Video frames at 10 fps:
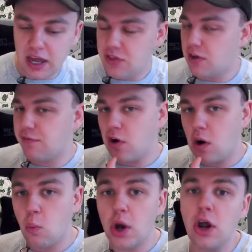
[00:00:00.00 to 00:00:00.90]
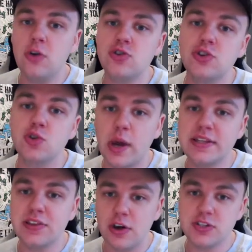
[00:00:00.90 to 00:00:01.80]
than for a
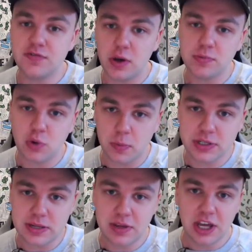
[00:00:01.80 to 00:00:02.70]
£120,000 property.